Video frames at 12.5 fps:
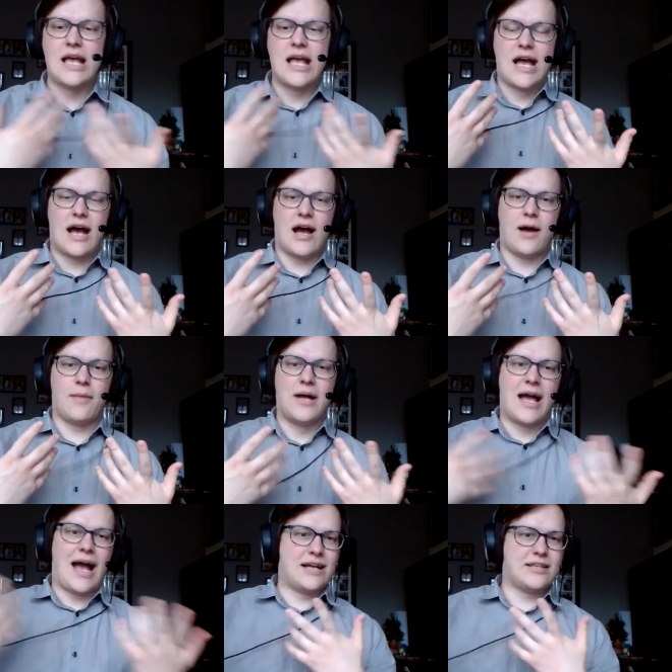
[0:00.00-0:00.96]

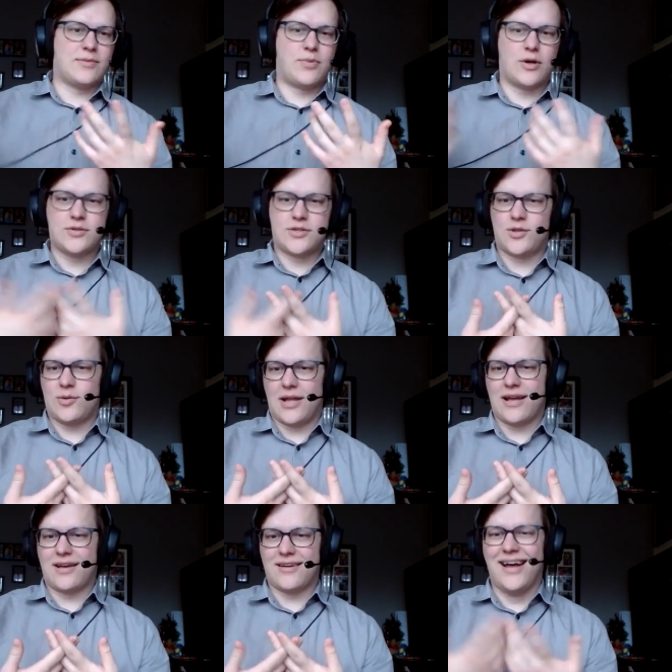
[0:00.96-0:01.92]
as opposed to
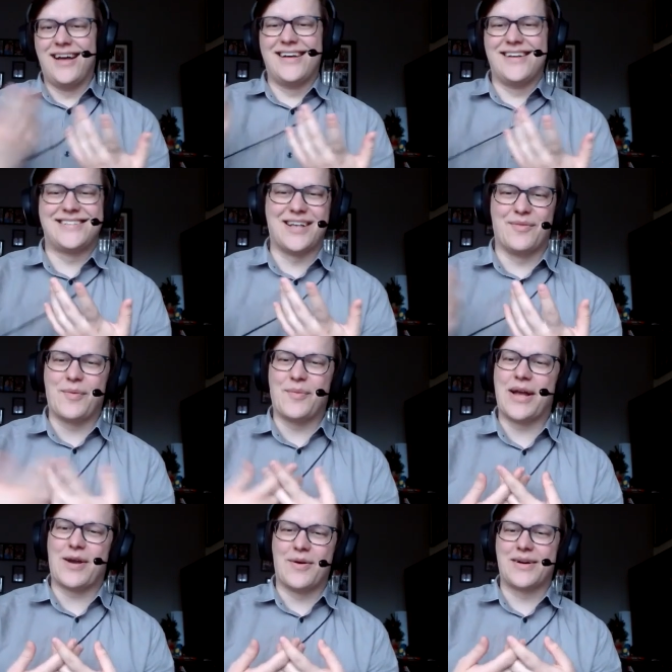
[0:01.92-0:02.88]
like some of
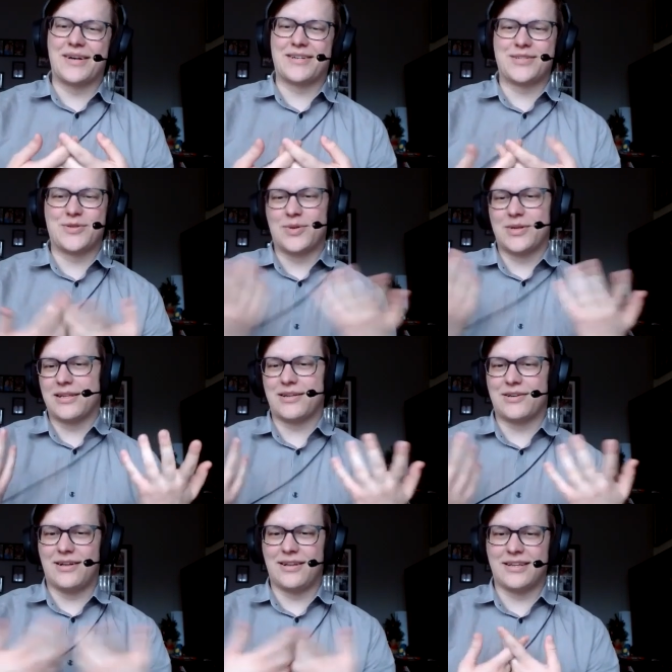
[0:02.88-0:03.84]
my coworkers who are
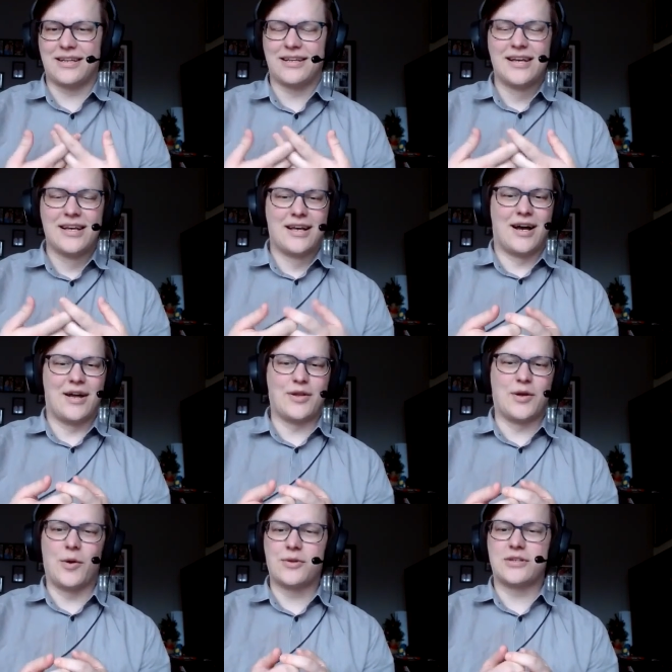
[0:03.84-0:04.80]
literal on
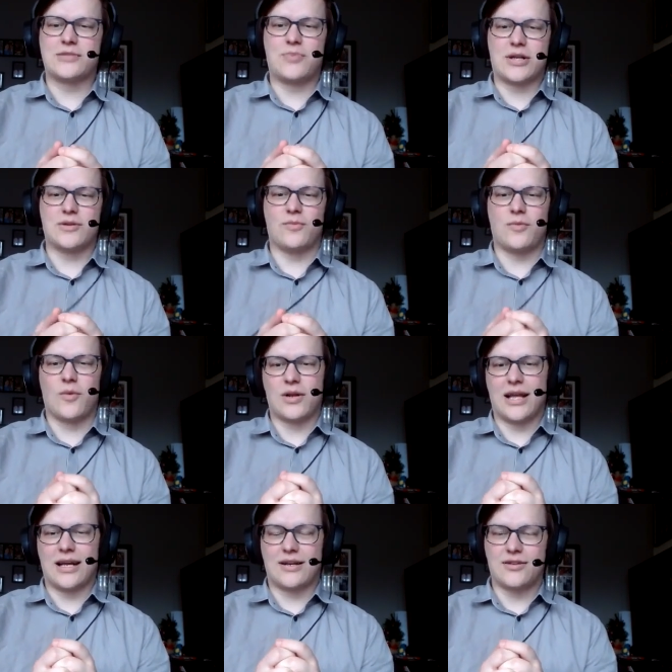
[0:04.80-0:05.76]
the older spectrum, more
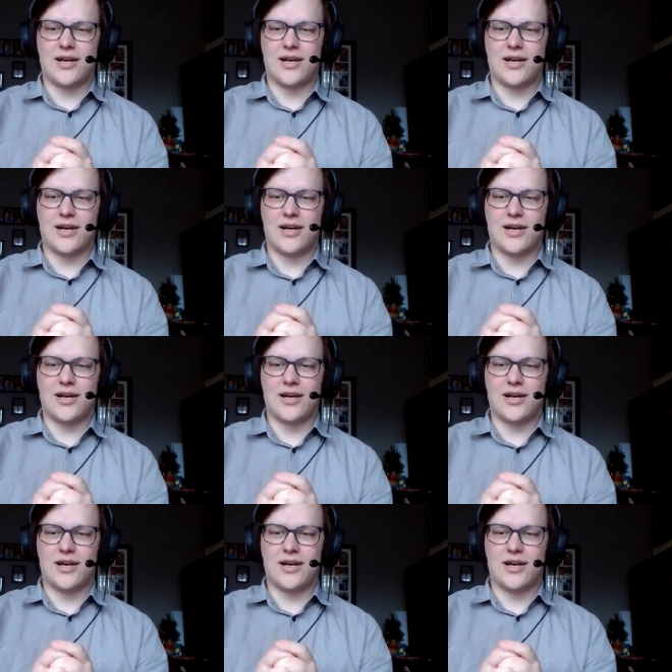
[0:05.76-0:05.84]
like